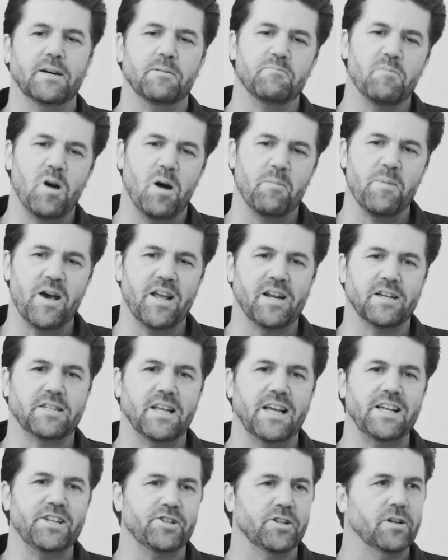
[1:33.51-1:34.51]
a, a
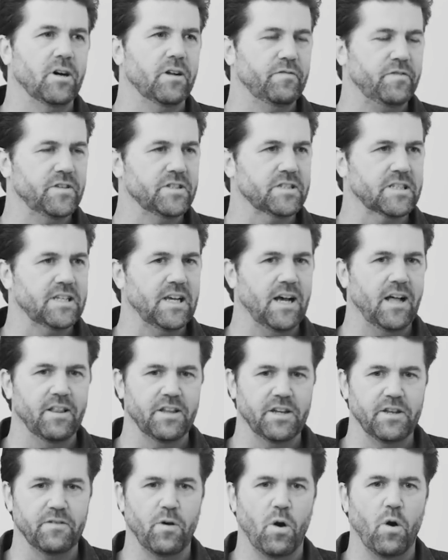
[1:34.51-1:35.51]
meditation on
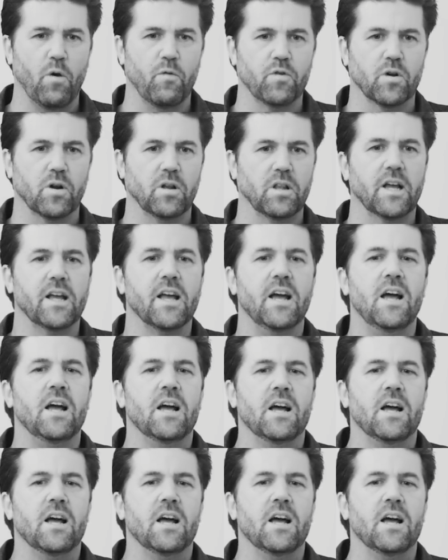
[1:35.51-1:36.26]
physicality over like